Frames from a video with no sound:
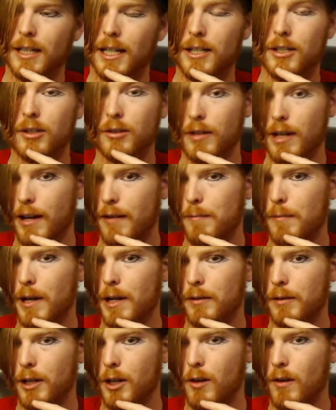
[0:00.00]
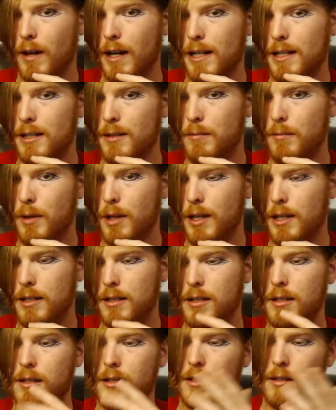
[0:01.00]
I do have my regrets,
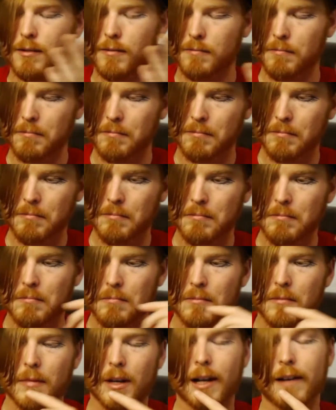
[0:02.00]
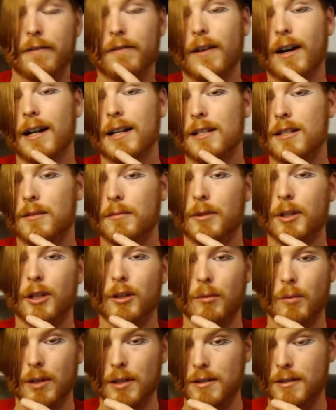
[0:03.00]
but I find some
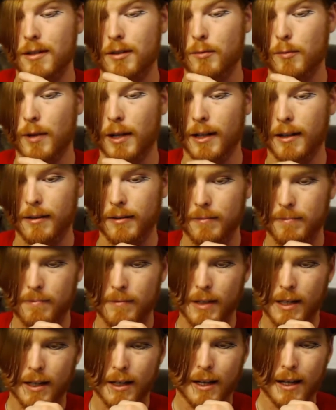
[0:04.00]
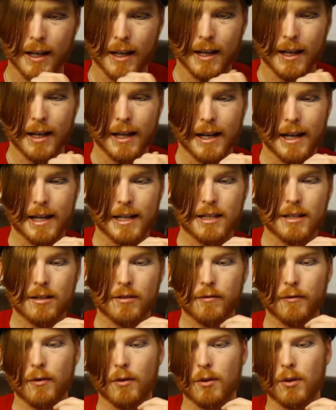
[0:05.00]
good ones as well.
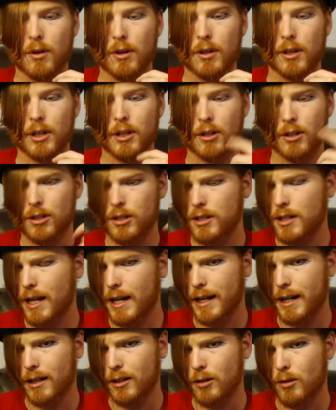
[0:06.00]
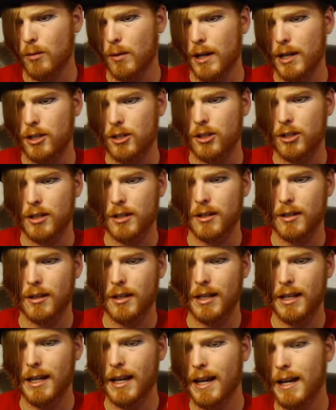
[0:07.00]
As for your second
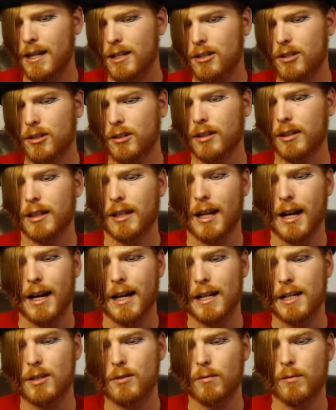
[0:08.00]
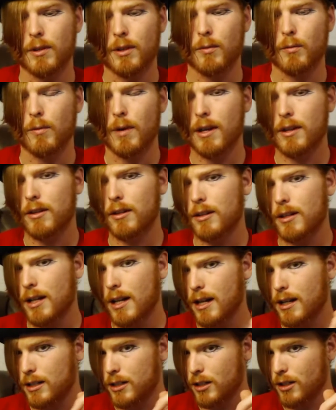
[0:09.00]
question, the answer lies with whether or
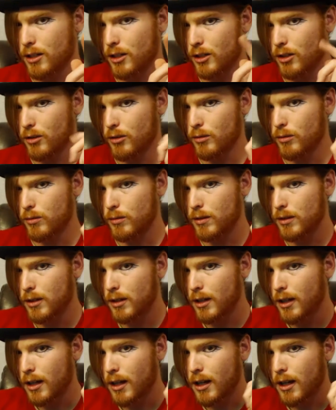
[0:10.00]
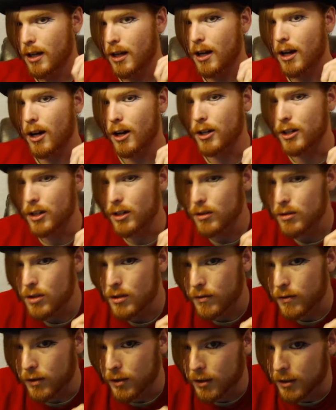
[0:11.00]
not you are
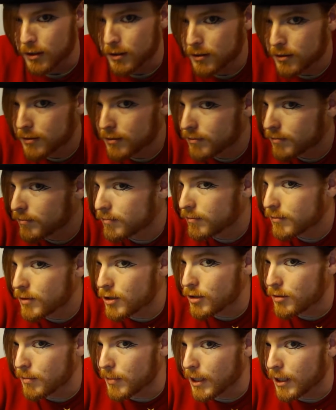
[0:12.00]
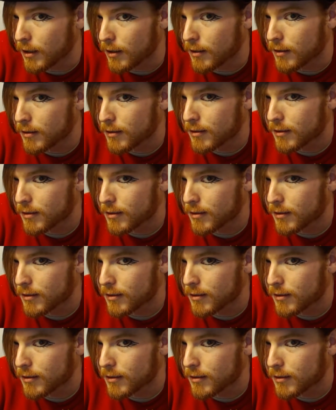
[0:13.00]
useful to me.